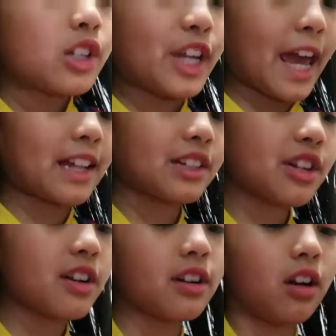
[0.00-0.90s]
She
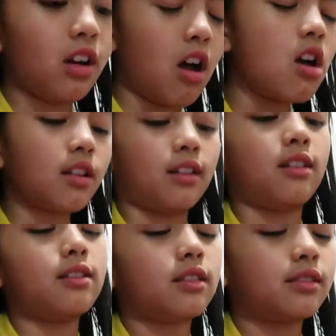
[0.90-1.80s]

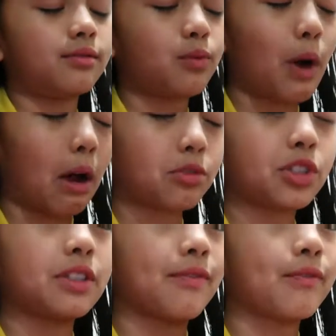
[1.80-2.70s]
answered. Wow,
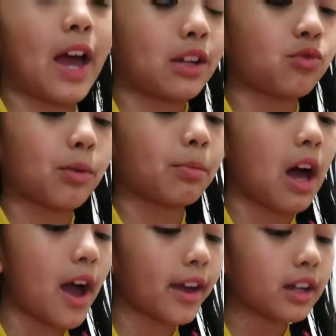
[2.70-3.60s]
she's fast
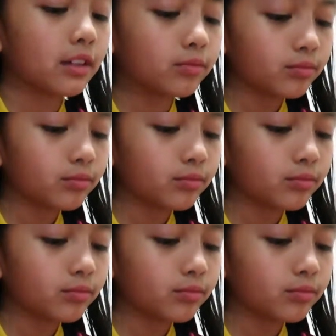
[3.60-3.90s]
replying.